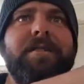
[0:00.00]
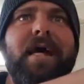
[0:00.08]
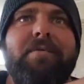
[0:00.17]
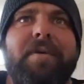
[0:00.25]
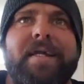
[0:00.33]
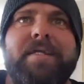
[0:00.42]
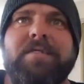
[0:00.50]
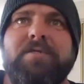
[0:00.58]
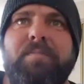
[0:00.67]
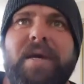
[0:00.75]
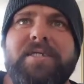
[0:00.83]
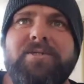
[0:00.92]
star rating is
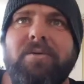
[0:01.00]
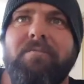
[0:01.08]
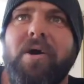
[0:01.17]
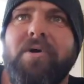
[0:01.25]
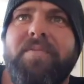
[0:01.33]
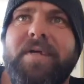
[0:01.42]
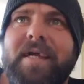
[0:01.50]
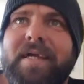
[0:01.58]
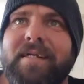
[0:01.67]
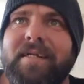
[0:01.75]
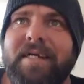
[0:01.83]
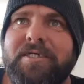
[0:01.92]
based on both the
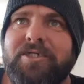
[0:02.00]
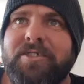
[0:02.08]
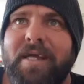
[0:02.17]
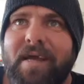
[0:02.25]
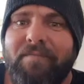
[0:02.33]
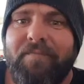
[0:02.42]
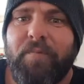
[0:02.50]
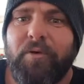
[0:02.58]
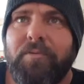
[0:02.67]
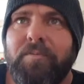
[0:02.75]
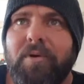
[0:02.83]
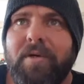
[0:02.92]
calculation and
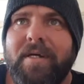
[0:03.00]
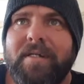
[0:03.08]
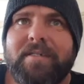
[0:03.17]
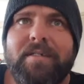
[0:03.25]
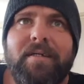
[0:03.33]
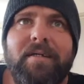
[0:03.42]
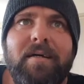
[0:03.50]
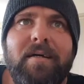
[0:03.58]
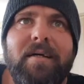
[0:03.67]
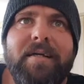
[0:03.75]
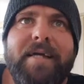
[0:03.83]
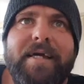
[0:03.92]
food product
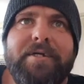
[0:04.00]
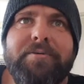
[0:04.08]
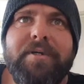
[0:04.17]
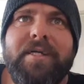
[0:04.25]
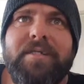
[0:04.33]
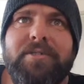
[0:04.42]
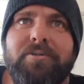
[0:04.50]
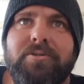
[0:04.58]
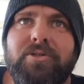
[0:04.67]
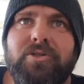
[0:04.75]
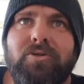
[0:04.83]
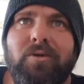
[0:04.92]
category to
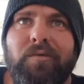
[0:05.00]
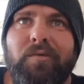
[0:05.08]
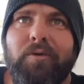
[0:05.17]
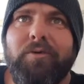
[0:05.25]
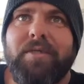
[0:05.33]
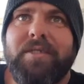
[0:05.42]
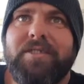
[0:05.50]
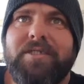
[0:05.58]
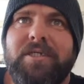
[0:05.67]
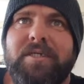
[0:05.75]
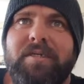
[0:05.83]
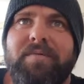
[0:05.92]
ensure food
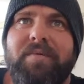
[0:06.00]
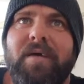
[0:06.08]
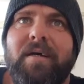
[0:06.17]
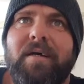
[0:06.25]
achieve